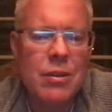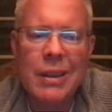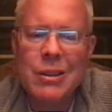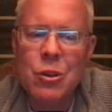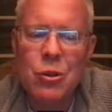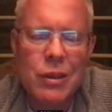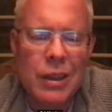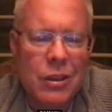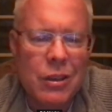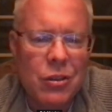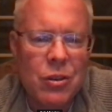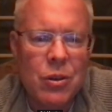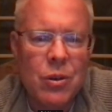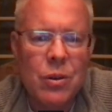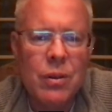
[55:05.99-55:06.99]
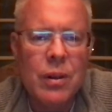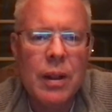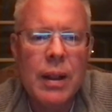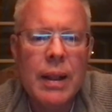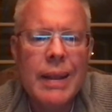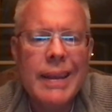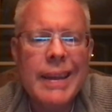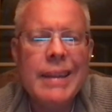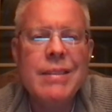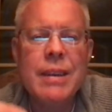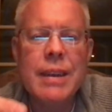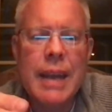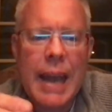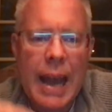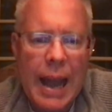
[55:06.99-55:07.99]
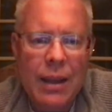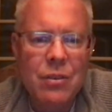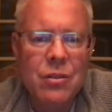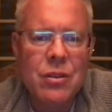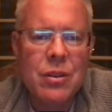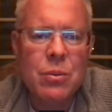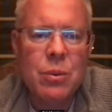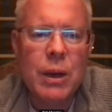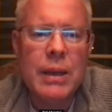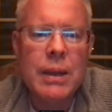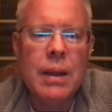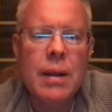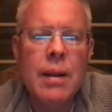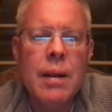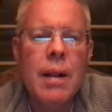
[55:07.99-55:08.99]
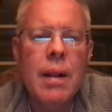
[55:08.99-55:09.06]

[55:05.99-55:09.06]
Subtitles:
It's not conditional. It's an ask, right?